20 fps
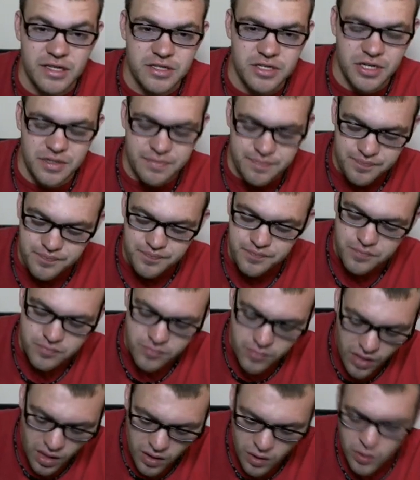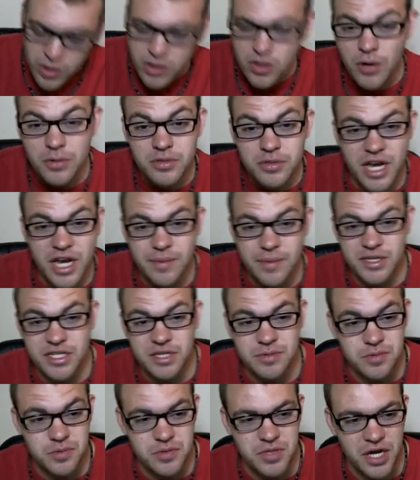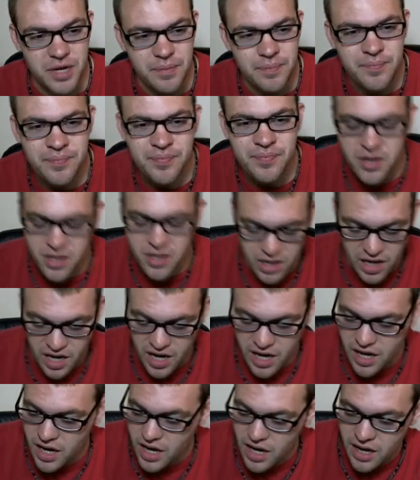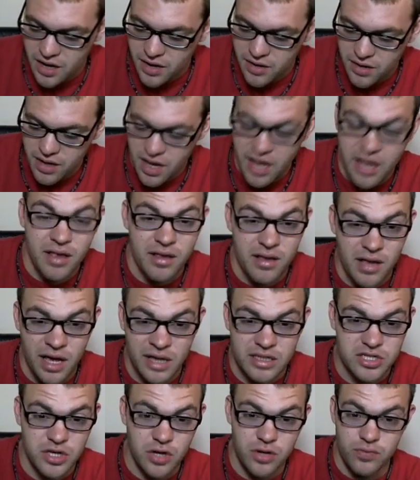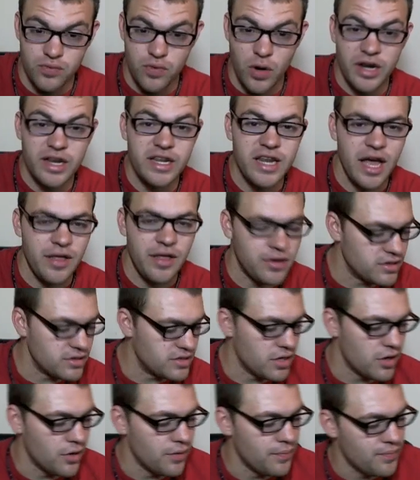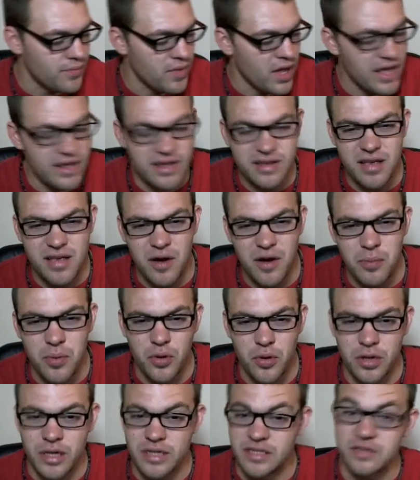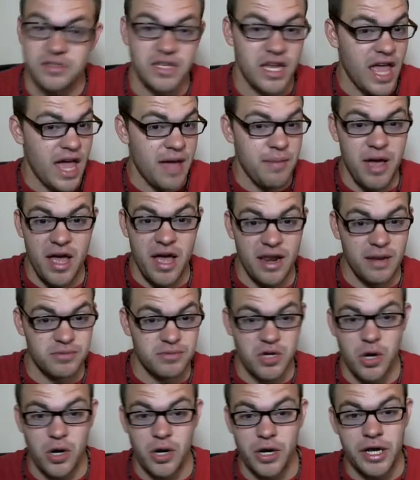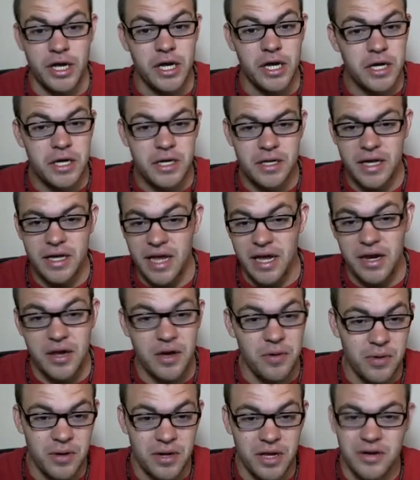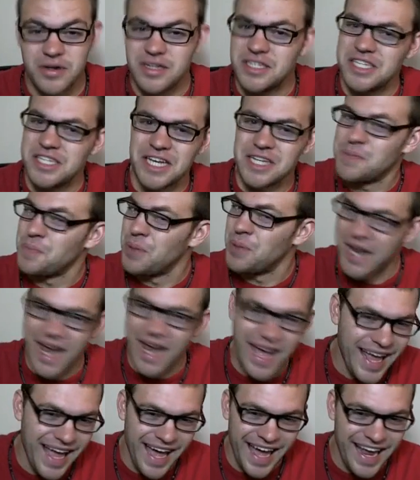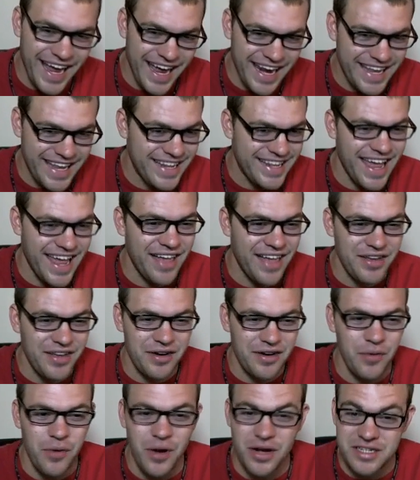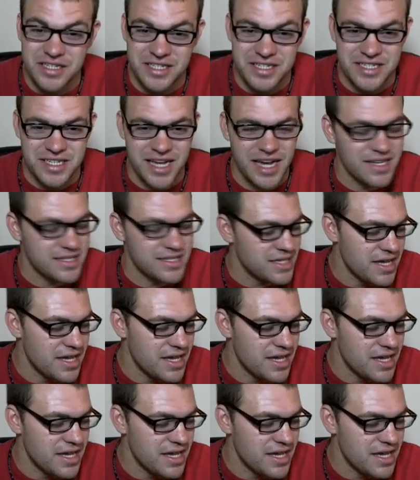So when Global Championships was done, I started running down there. So I had to tell Borderlands, I was like, hey man, I'm sorry. Like I know we're going to 6, but I got to get down there to watch these guys.